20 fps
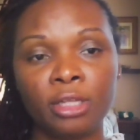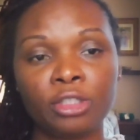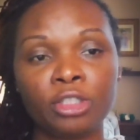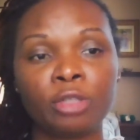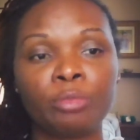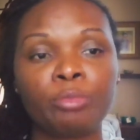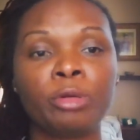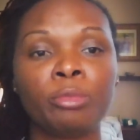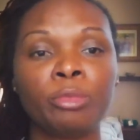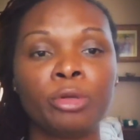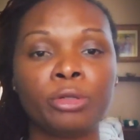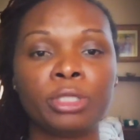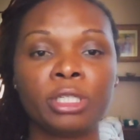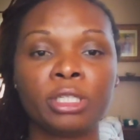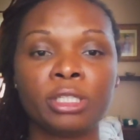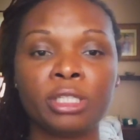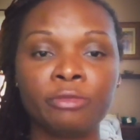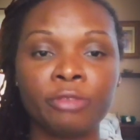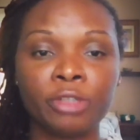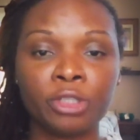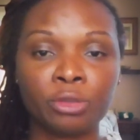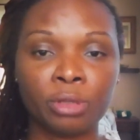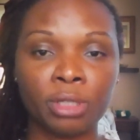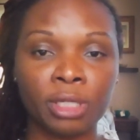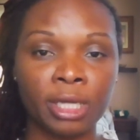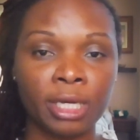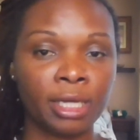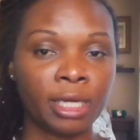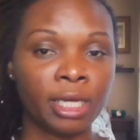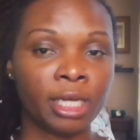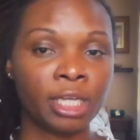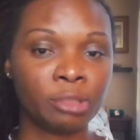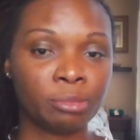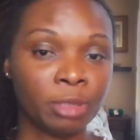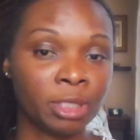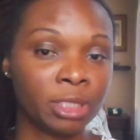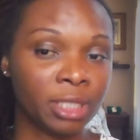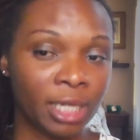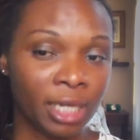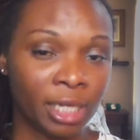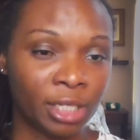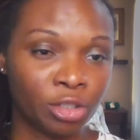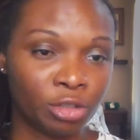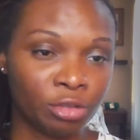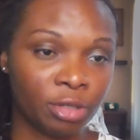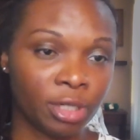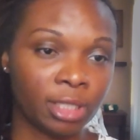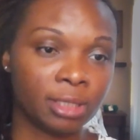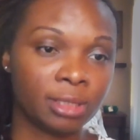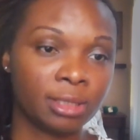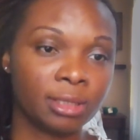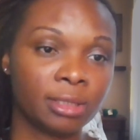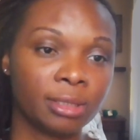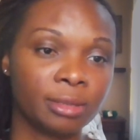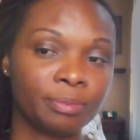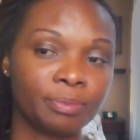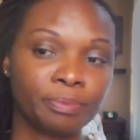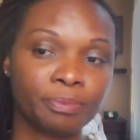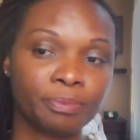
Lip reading: to promote individual engagement and trust.